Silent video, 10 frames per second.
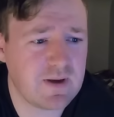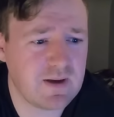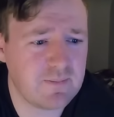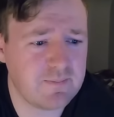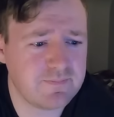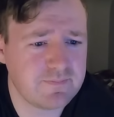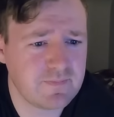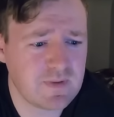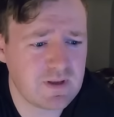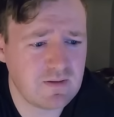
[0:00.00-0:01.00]

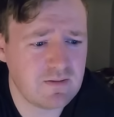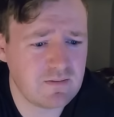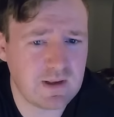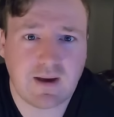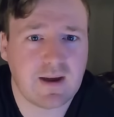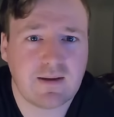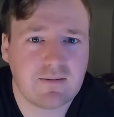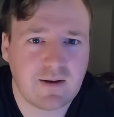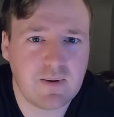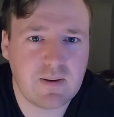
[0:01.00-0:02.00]
hi,
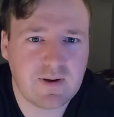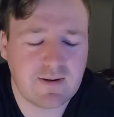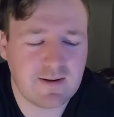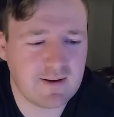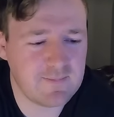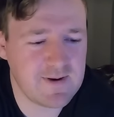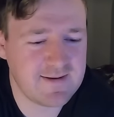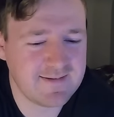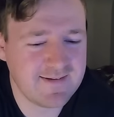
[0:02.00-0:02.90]
I'm Eamonn.